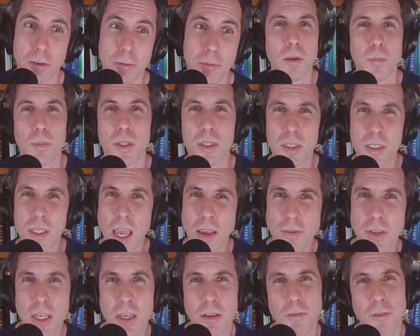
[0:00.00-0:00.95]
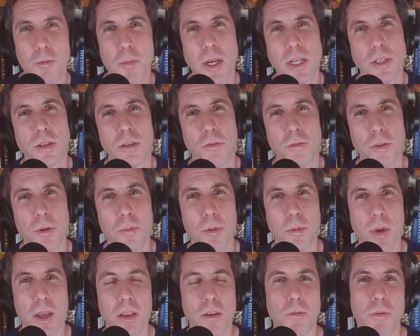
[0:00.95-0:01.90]
But the safety information from the
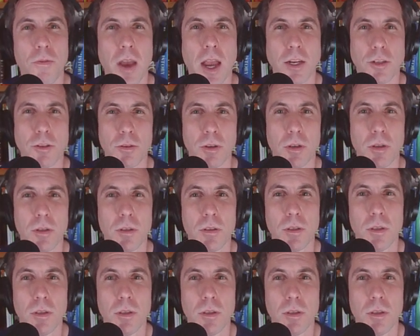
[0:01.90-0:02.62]
manufacturer,